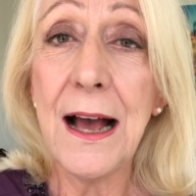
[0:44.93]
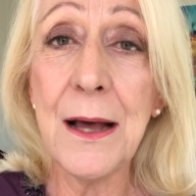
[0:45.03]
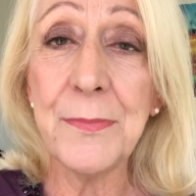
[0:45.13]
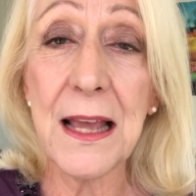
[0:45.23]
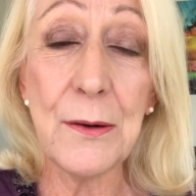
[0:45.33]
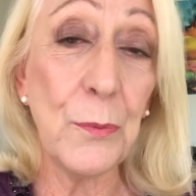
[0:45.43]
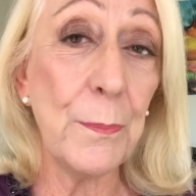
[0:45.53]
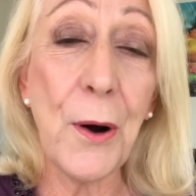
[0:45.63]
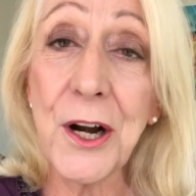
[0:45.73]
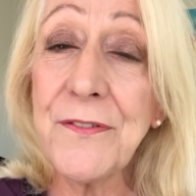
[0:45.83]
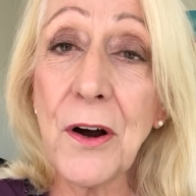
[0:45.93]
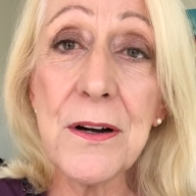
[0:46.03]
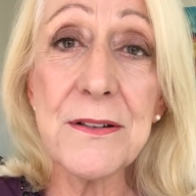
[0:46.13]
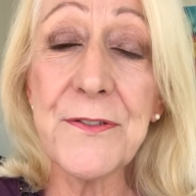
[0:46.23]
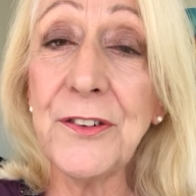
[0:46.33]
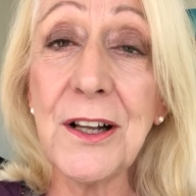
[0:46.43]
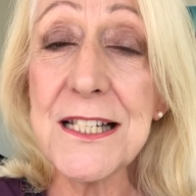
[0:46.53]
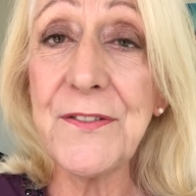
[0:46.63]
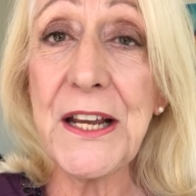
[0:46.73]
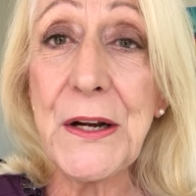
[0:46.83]
Um, part of our
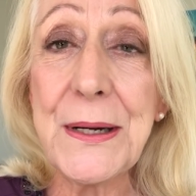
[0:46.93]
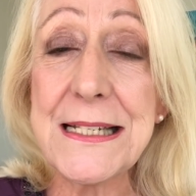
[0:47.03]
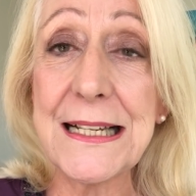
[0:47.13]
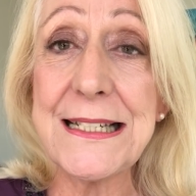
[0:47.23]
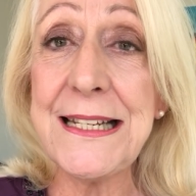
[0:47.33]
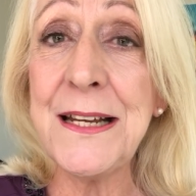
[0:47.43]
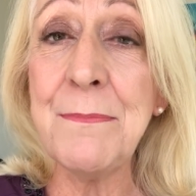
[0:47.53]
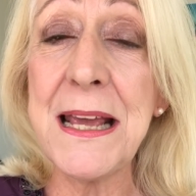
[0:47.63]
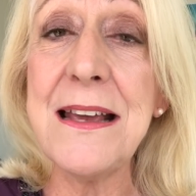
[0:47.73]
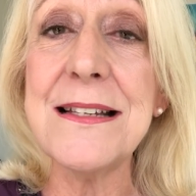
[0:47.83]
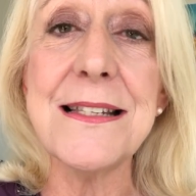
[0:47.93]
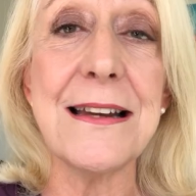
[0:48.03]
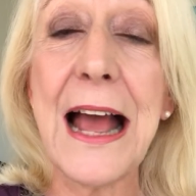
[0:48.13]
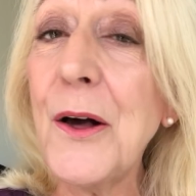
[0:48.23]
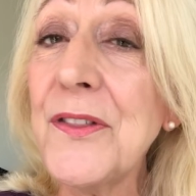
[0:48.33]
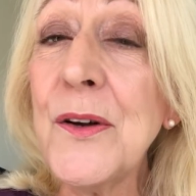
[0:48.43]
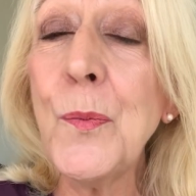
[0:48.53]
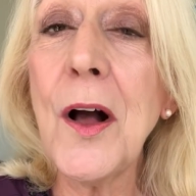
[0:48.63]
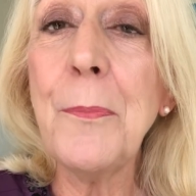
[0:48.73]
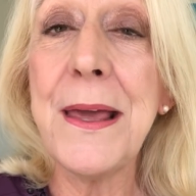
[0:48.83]
philosophy here at 60 and Me is that health
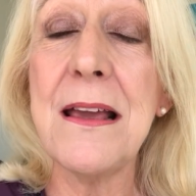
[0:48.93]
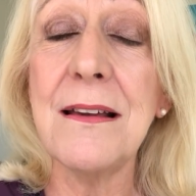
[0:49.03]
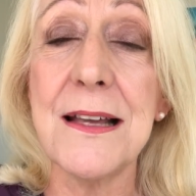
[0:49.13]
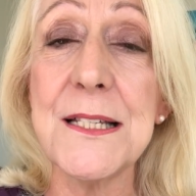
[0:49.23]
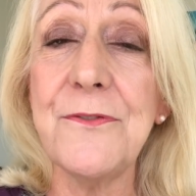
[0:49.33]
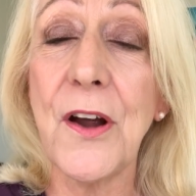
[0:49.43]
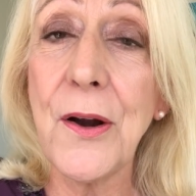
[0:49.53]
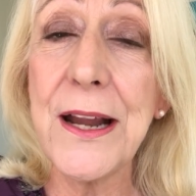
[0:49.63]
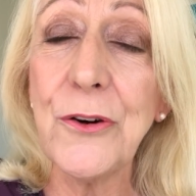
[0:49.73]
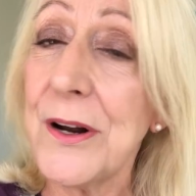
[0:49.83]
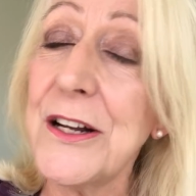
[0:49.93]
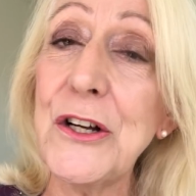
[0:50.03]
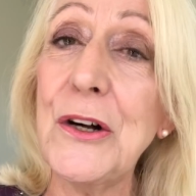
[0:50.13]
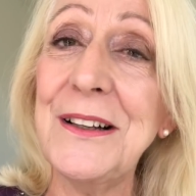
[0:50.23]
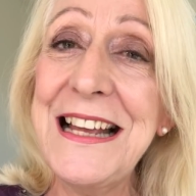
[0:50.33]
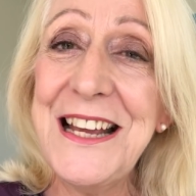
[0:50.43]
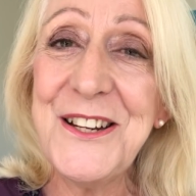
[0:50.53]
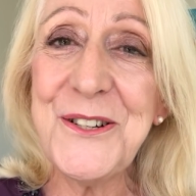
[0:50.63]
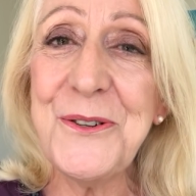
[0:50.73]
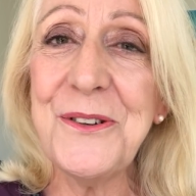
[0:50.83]
and well-being is very critical
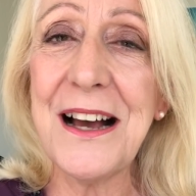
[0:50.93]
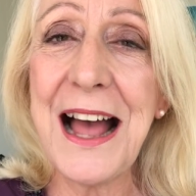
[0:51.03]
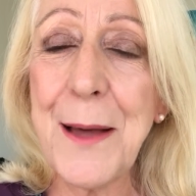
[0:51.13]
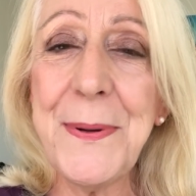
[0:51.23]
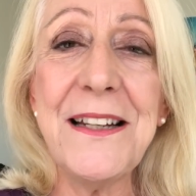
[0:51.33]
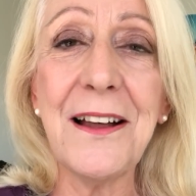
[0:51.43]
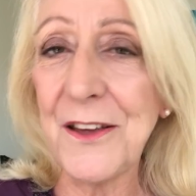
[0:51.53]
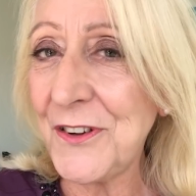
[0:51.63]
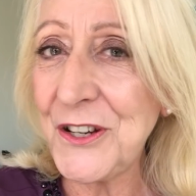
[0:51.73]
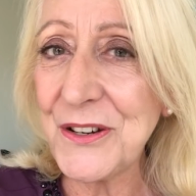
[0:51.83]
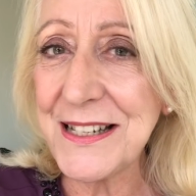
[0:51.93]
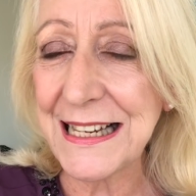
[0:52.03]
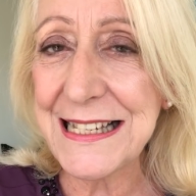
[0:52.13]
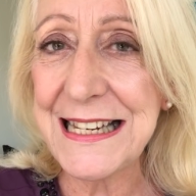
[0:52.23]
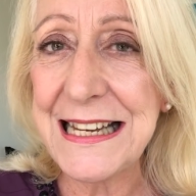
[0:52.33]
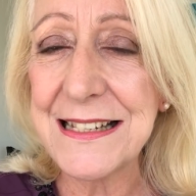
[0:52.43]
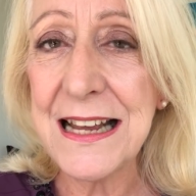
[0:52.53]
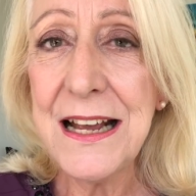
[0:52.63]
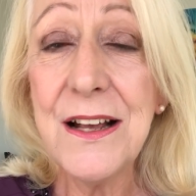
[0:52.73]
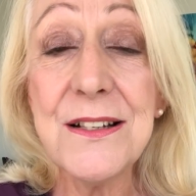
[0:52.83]
to a happy life in your 60s,
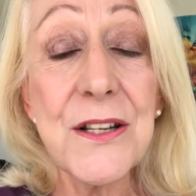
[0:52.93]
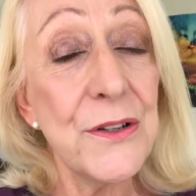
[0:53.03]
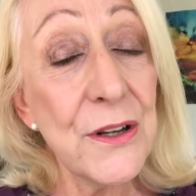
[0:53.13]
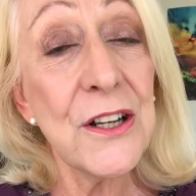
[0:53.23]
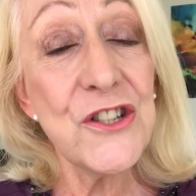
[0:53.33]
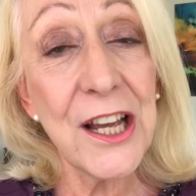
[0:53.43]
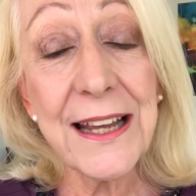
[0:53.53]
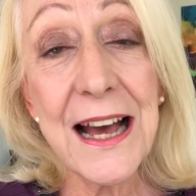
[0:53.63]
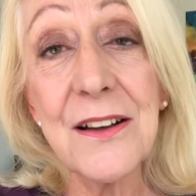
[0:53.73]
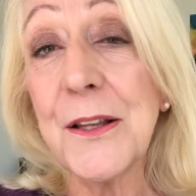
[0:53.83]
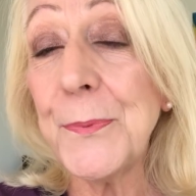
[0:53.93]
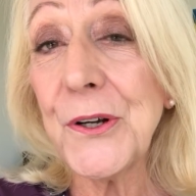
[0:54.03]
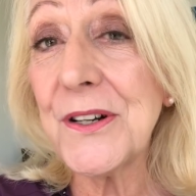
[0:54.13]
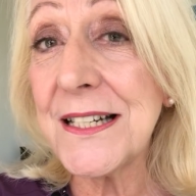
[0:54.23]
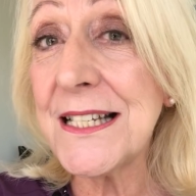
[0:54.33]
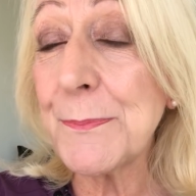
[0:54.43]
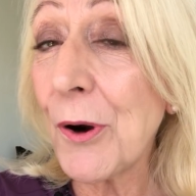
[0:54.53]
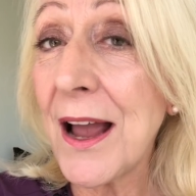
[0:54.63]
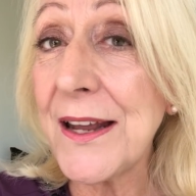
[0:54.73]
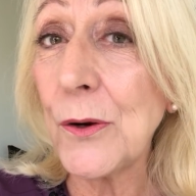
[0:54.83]
and so you can check out the Puritan's
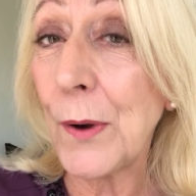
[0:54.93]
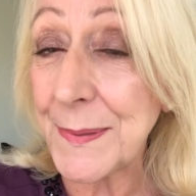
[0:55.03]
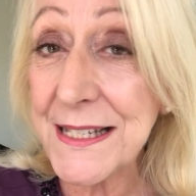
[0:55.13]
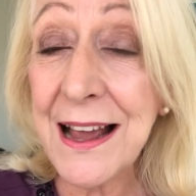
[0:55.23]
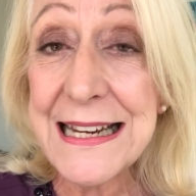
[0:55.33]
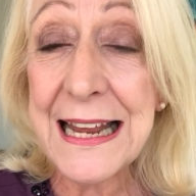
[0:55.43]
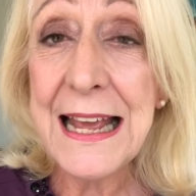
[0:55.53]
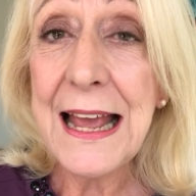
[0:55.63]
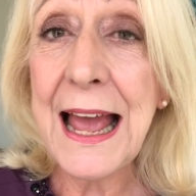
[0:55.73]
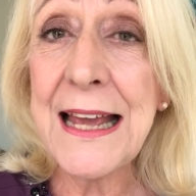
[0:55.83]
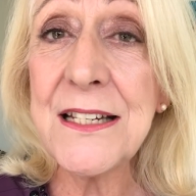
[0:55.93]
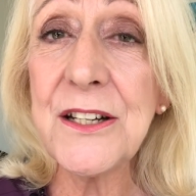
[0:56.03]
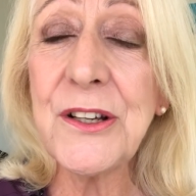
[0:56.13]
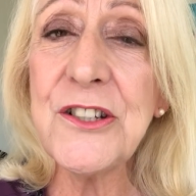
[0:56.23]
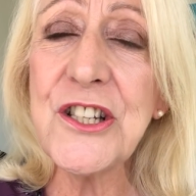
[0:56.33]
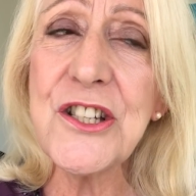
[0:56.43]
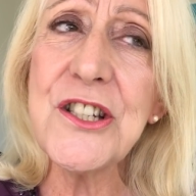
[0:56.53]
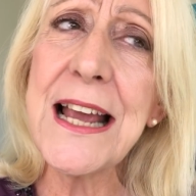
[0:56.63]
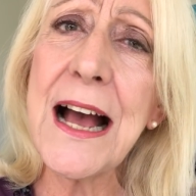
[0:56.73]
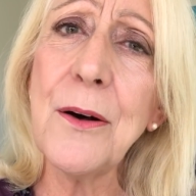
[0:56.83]
Pride website, and you can just
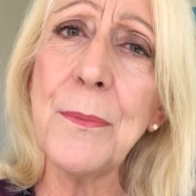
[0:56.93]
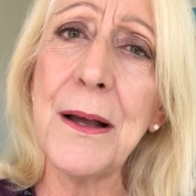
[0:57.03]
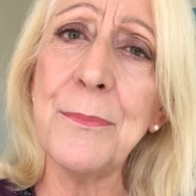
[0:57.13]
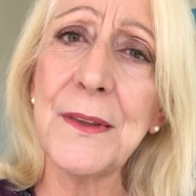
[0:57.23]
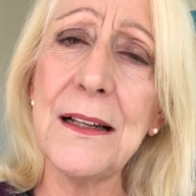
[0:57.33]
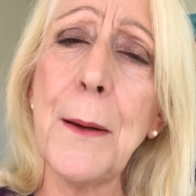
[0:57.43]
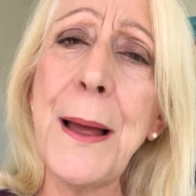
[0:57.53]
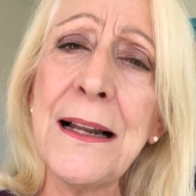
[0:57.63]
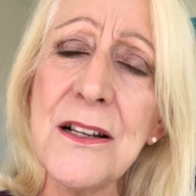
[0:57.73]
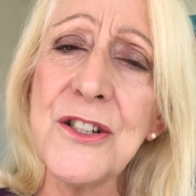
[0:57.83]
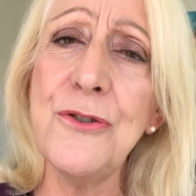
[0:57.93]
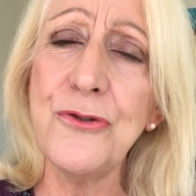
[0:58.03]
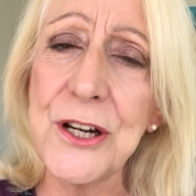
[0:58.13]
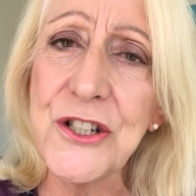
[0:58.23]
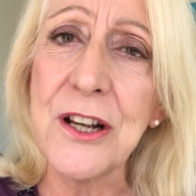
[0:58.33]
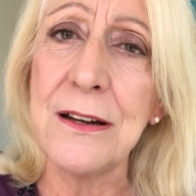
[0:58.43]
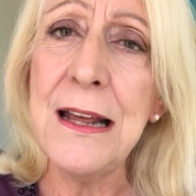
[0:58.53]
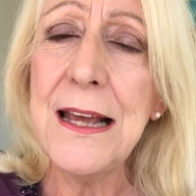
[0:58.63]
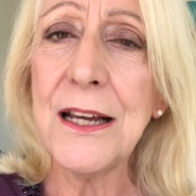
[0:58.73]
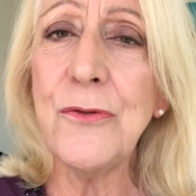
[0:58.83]
see how um, a balanced nutrition
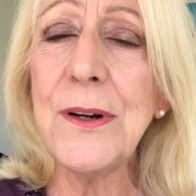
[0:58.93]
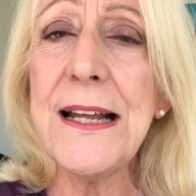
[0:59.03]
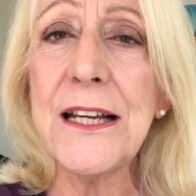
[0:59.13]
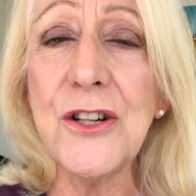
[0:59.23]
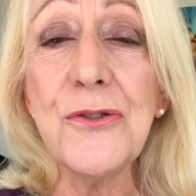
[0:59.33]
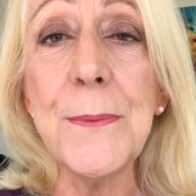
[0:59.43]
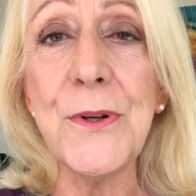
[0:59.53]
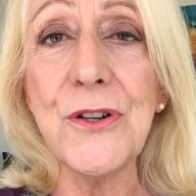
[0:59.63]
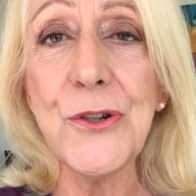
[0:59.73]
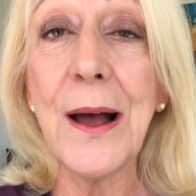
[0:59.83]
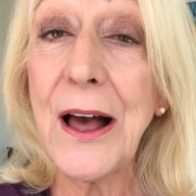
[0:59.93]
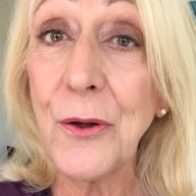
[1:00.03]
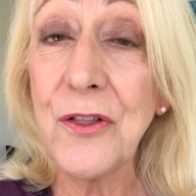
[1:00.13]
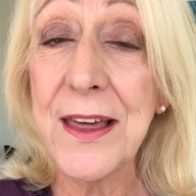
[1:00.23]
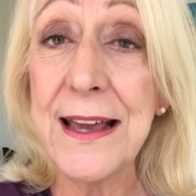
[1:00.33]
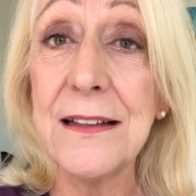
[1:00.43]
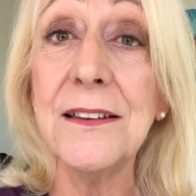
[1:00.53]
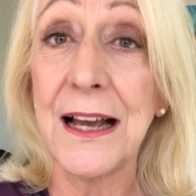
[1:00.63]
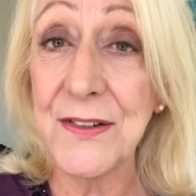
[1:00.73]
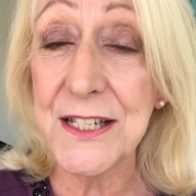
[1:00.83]
can really contribute to a healthy healthy
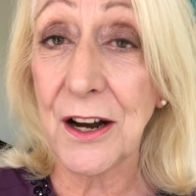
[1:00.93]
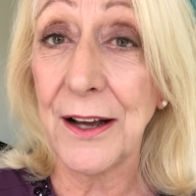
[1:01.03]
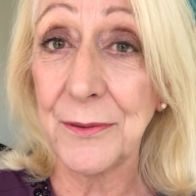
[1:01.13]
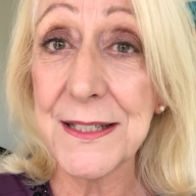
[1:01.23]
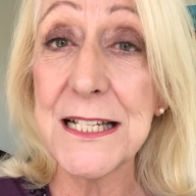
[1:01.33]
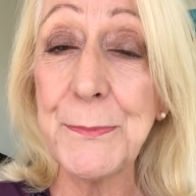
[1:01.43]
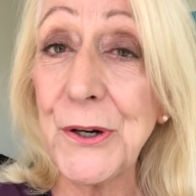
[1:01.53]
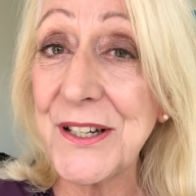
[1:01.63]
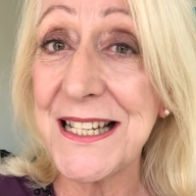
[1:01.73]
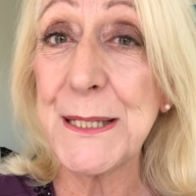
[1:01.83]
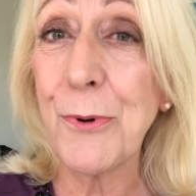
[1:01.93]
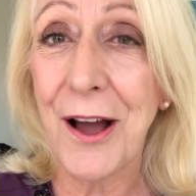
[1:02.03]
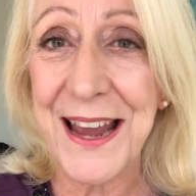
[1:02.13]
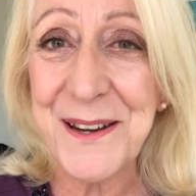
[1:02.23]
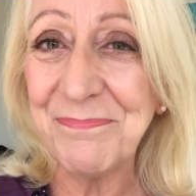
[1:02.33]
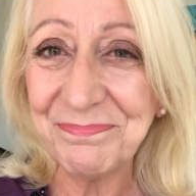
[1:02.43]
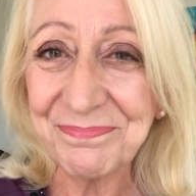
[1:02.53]
lifestyle. So that's Puritan's Pride.